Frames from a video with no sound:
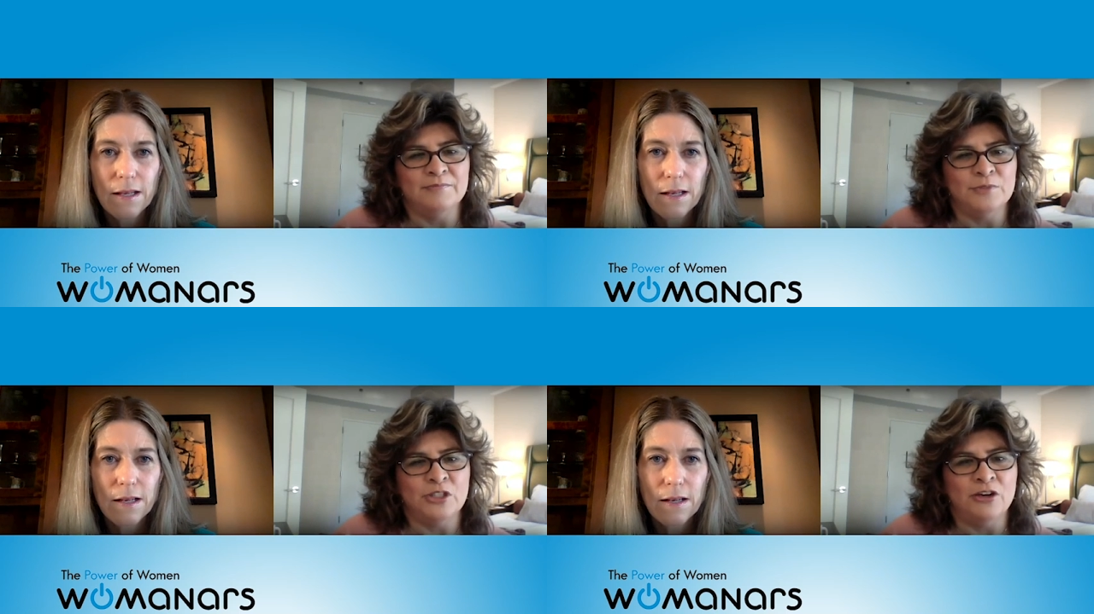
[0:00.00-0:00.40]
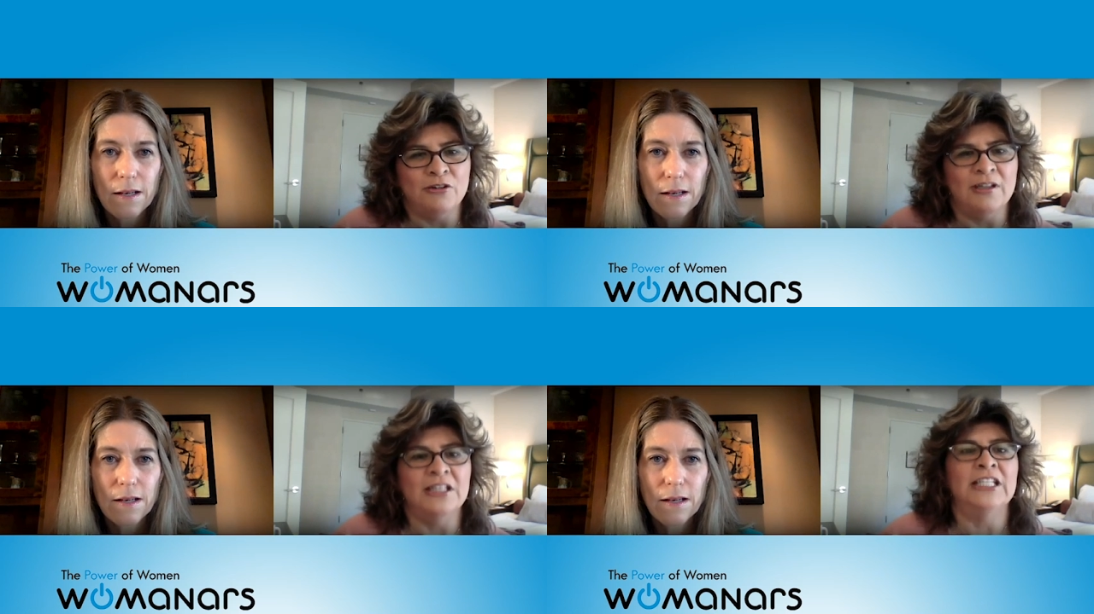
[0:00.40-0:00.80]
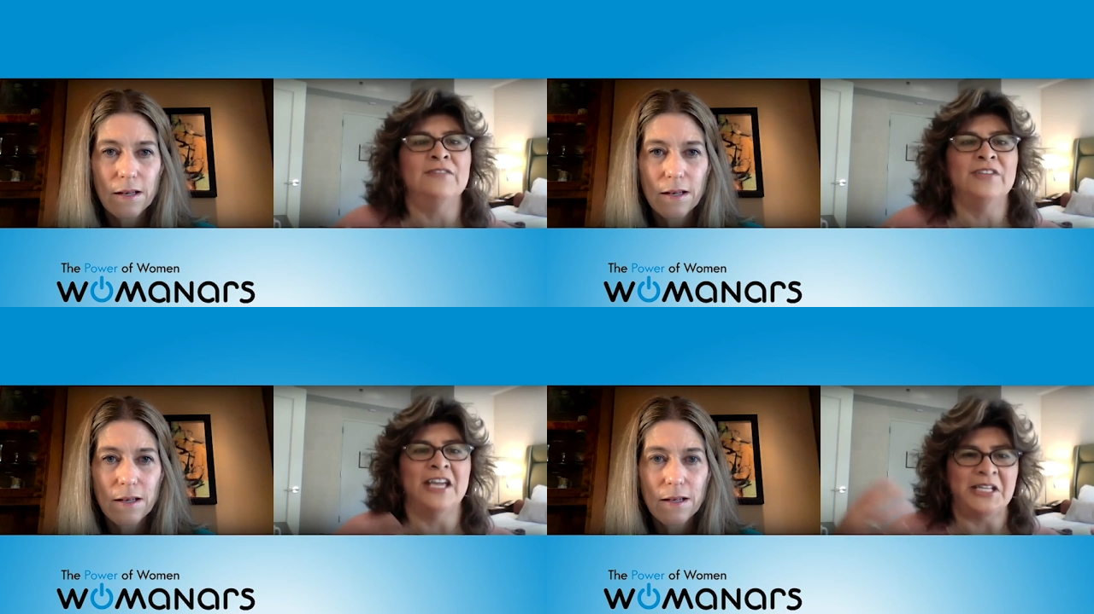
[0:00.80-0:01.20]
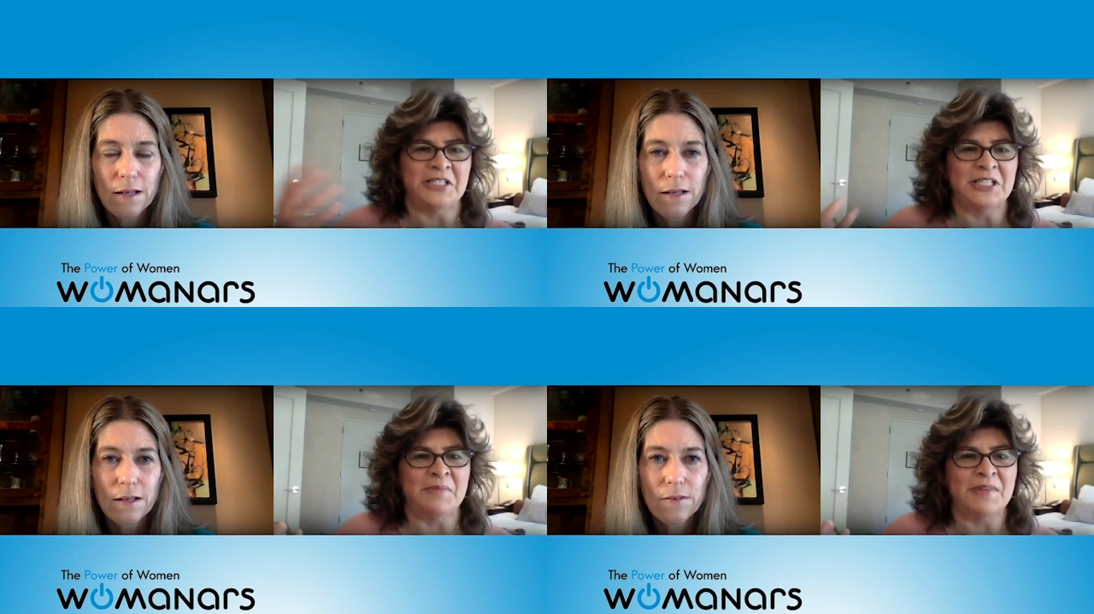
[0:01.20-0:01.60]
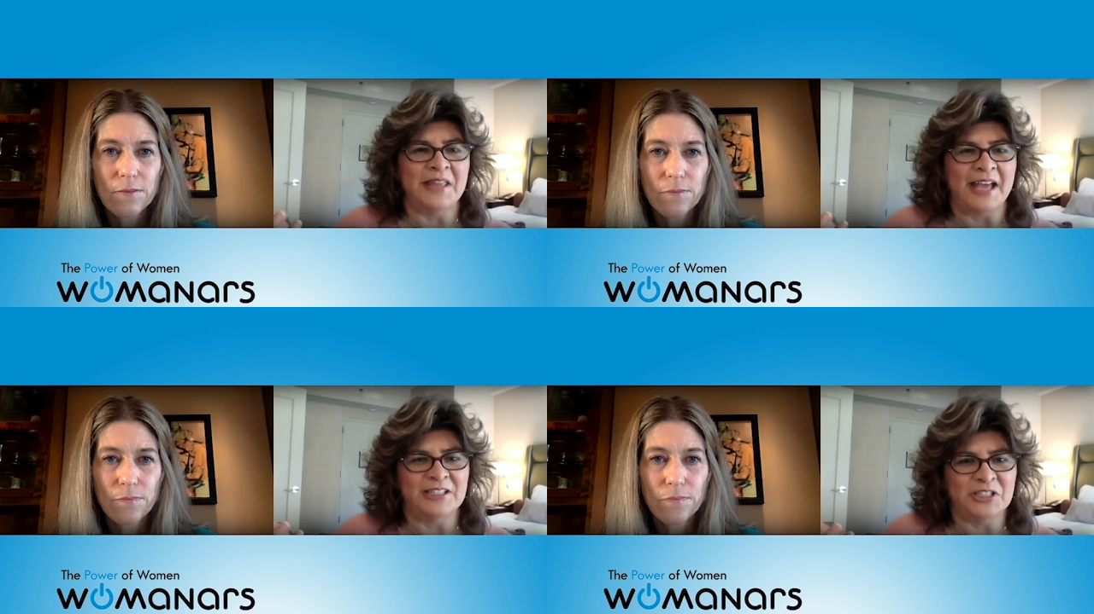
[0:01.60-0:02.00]
Speaker 1: you know alleviating some of
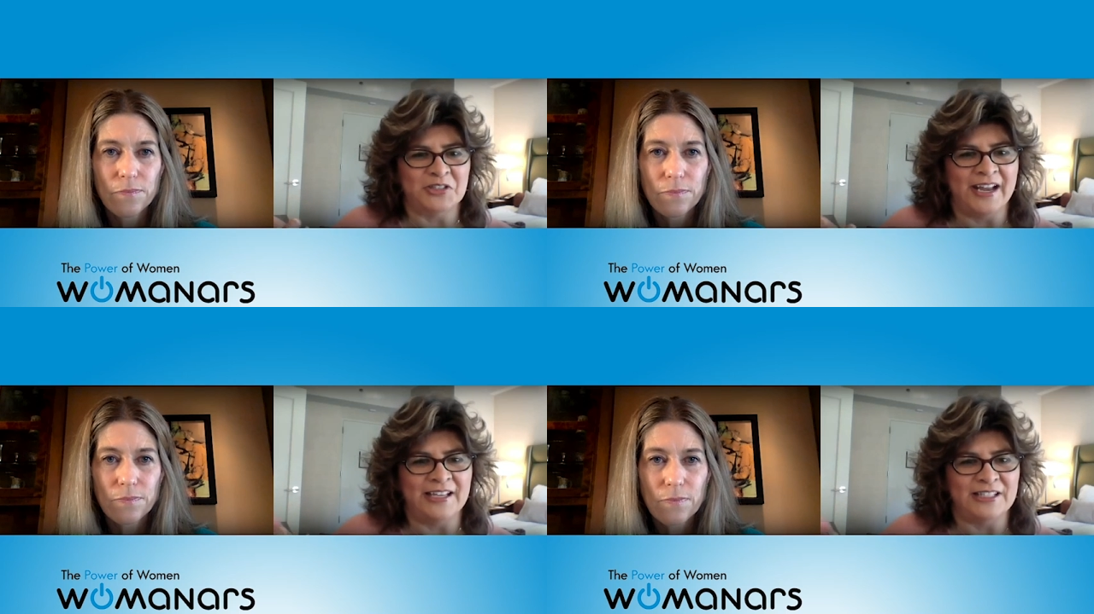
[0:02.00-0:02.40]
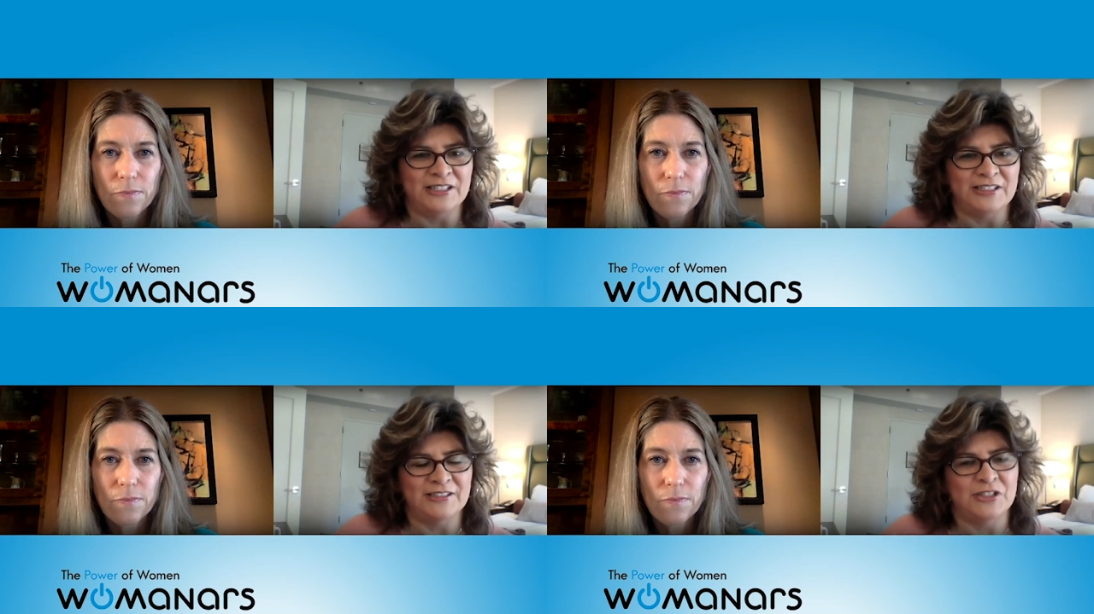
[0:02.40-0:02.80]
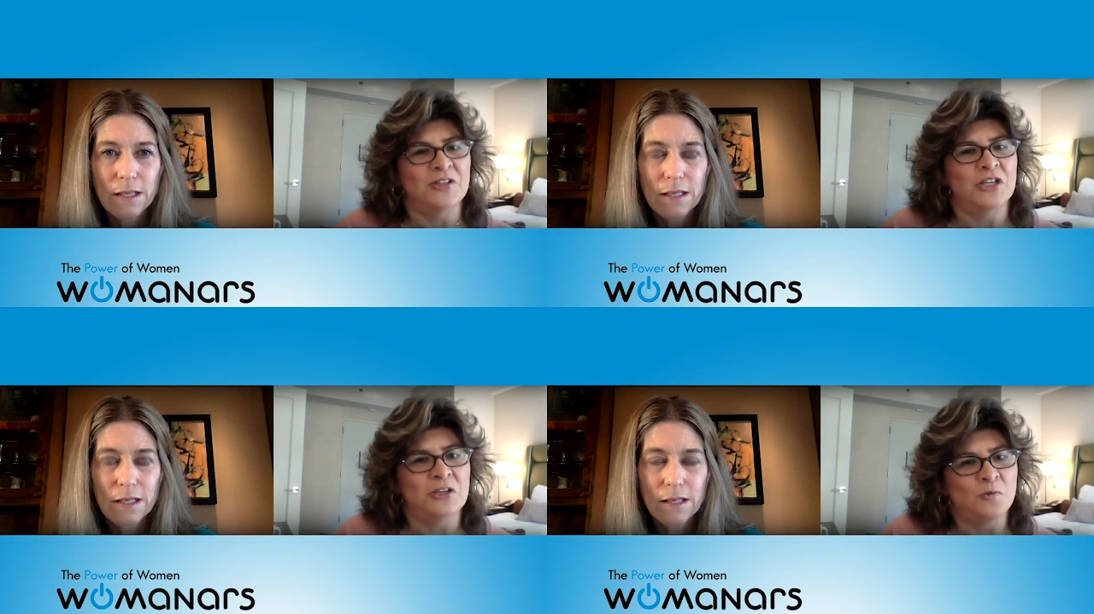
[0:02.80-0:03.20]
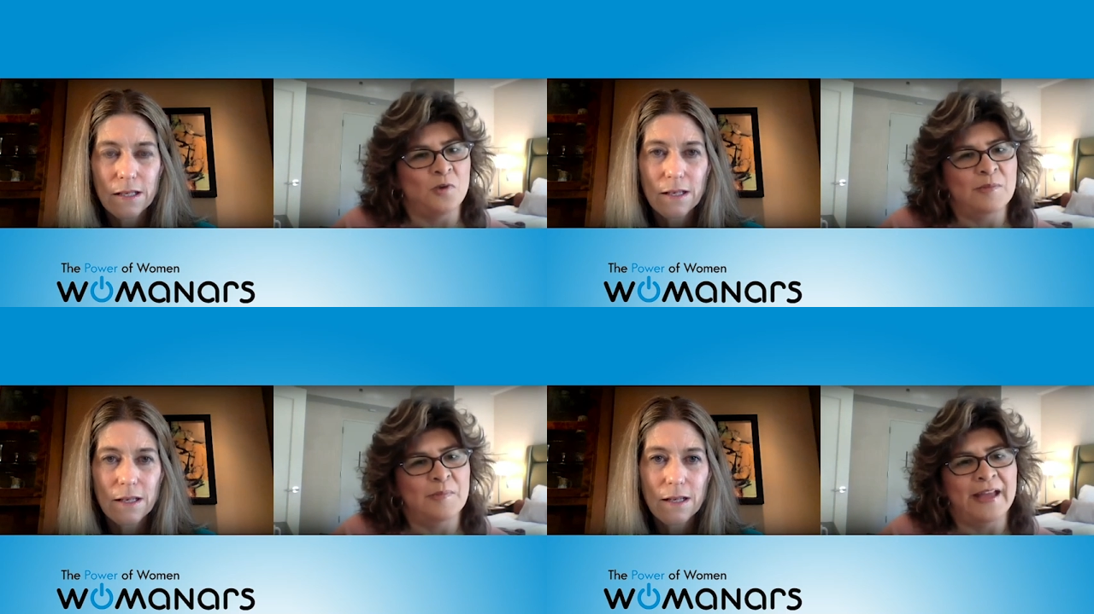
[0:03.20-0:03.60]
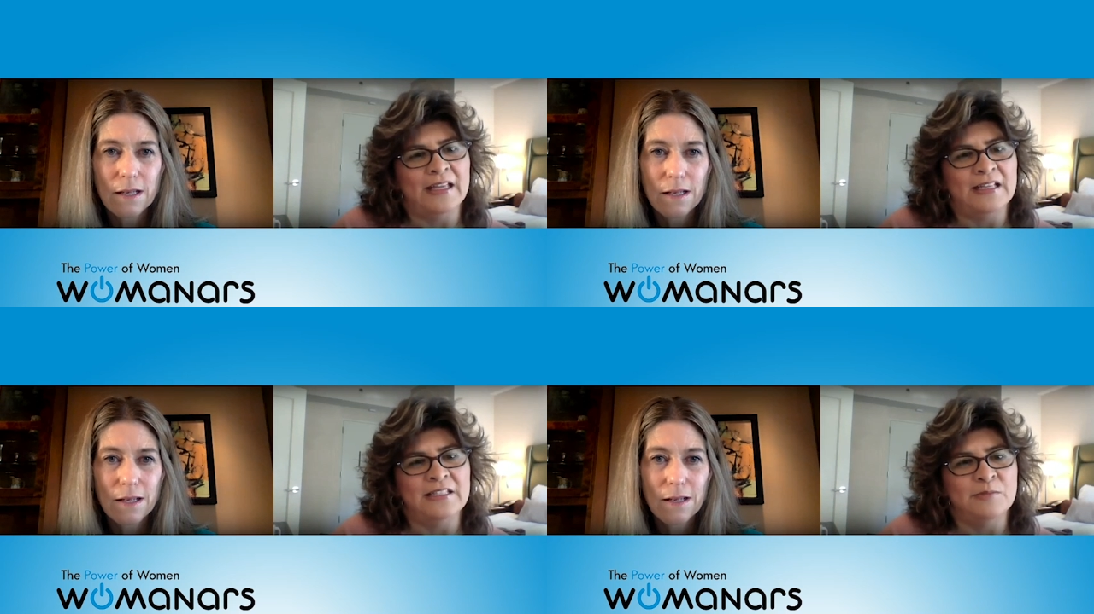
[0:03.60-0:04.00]
that stress so that you can walk back
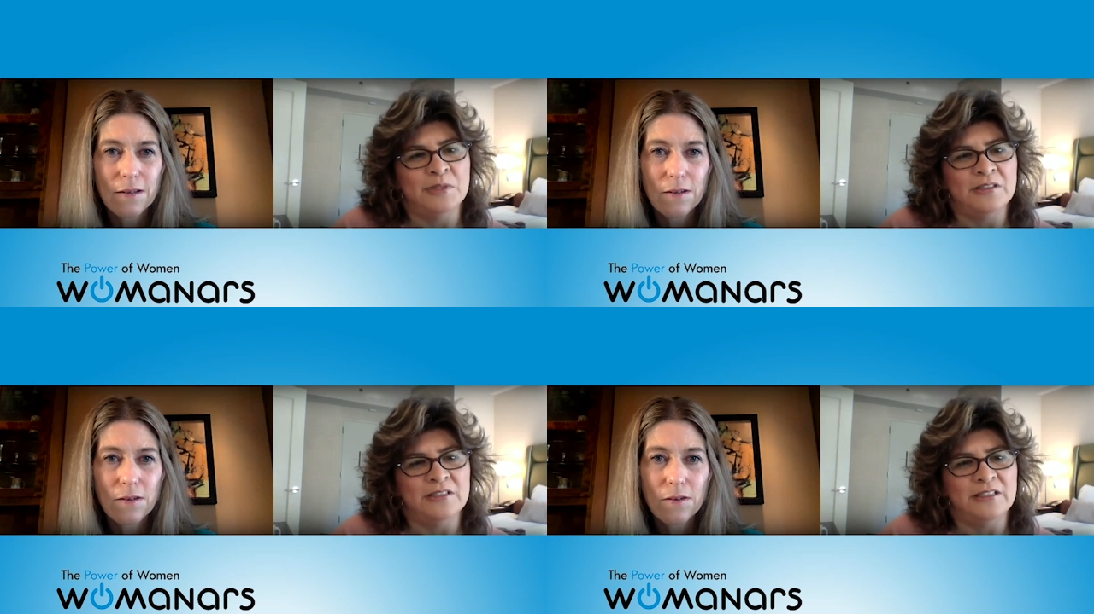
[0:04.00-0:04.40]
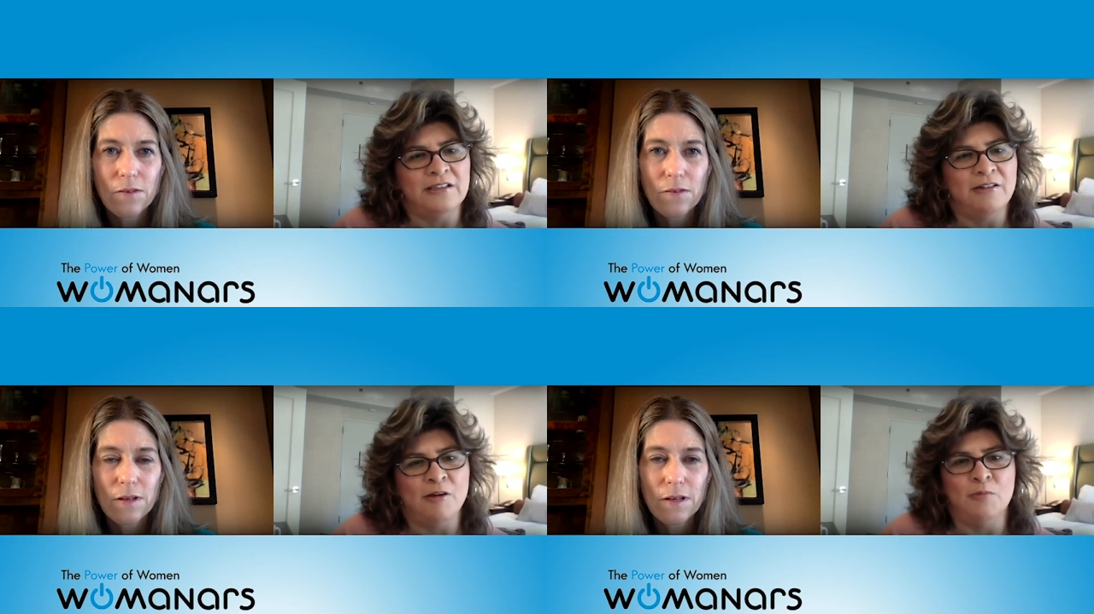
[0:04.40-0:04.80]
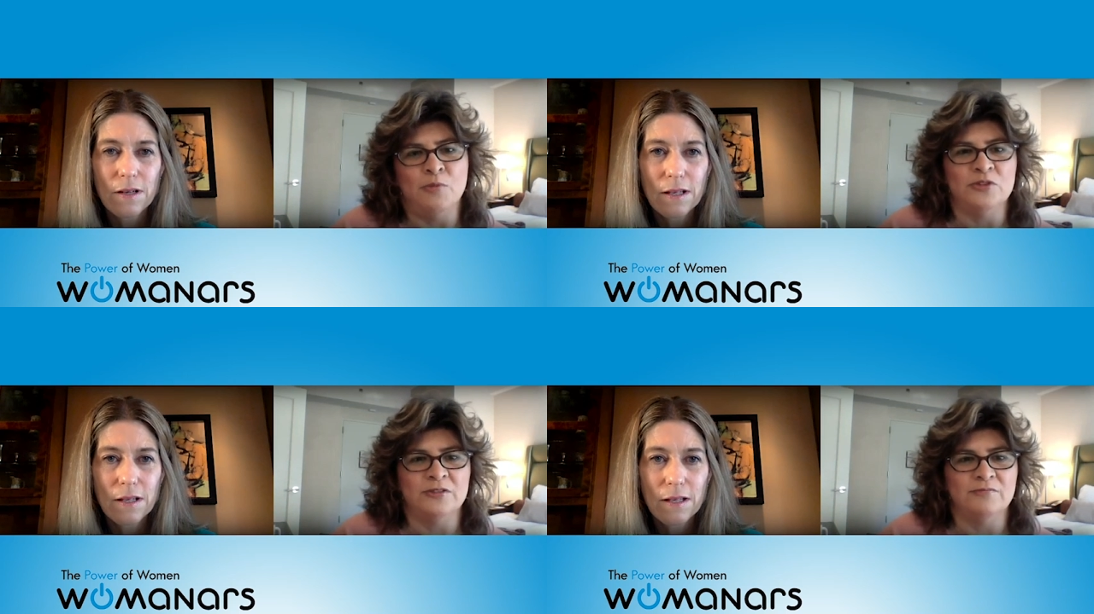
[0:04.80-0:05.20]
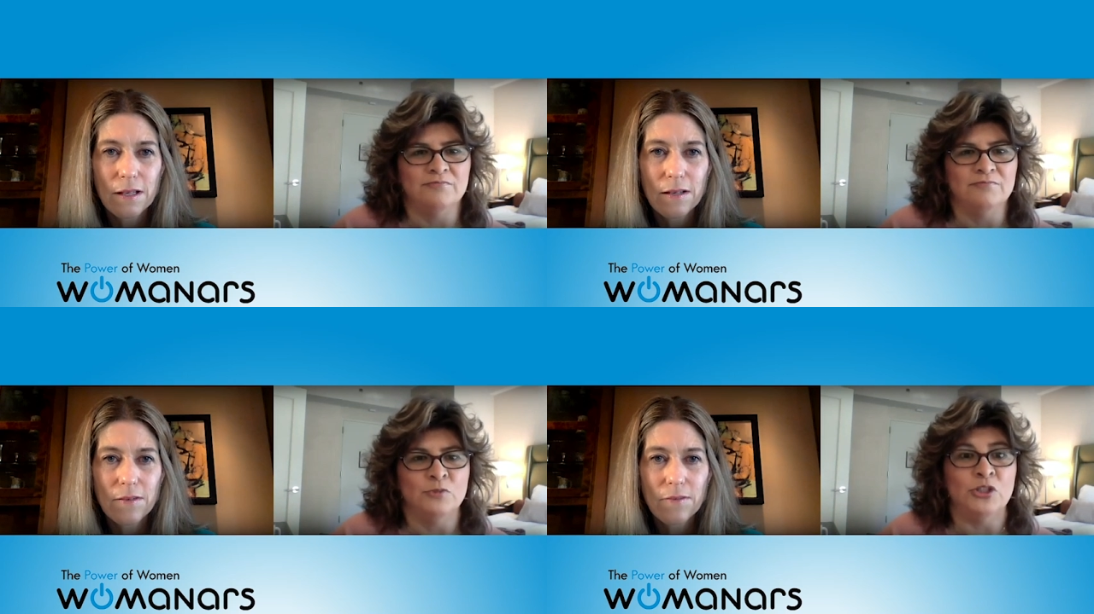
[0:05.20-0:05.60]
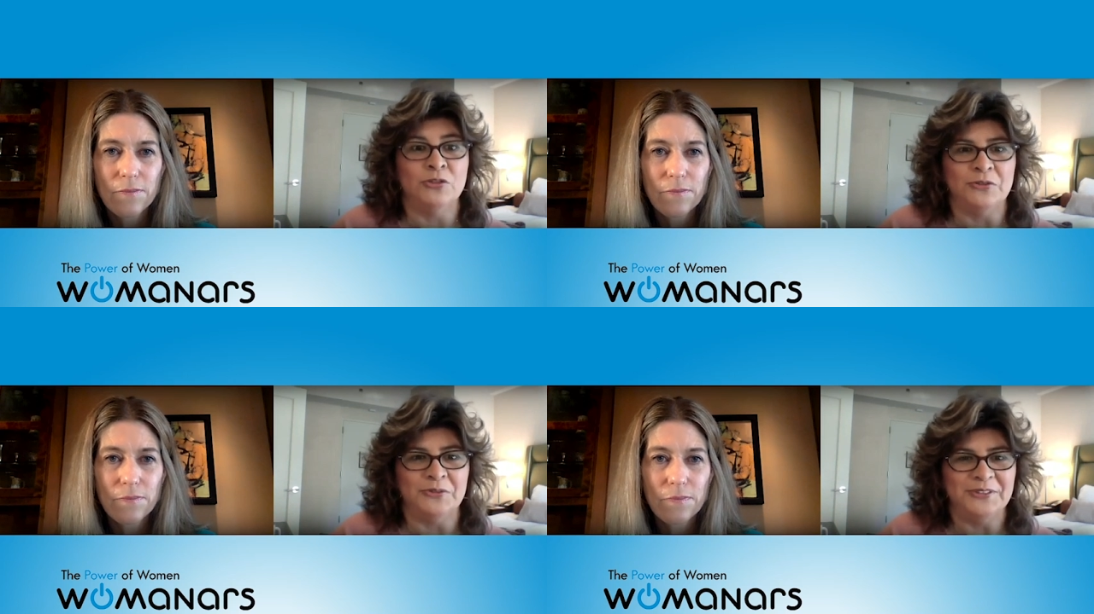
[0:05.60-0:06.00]
into the building almost
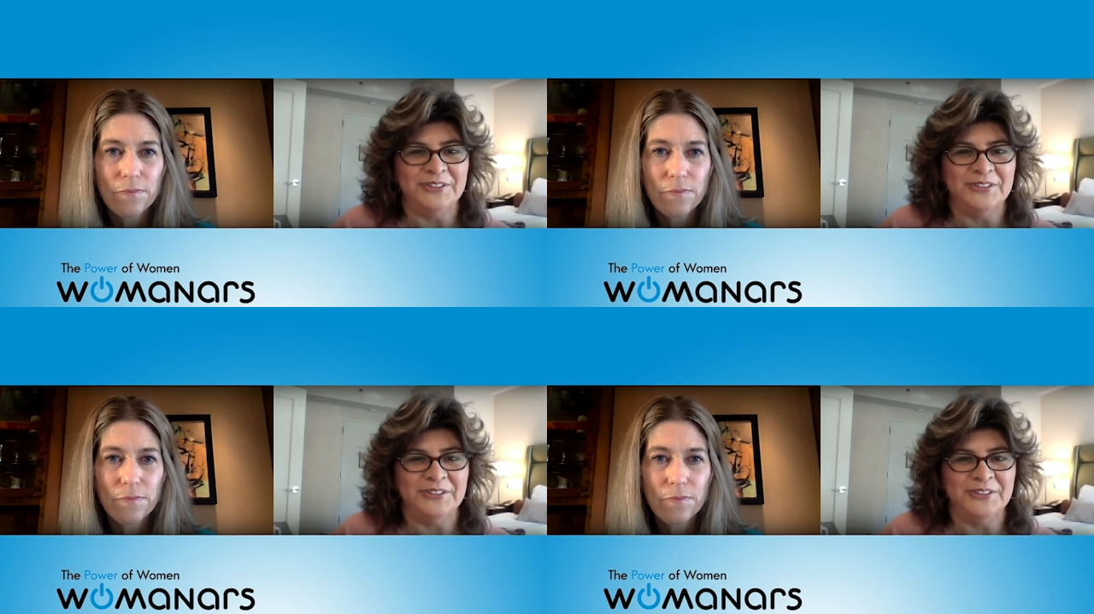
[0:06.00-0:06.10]
new,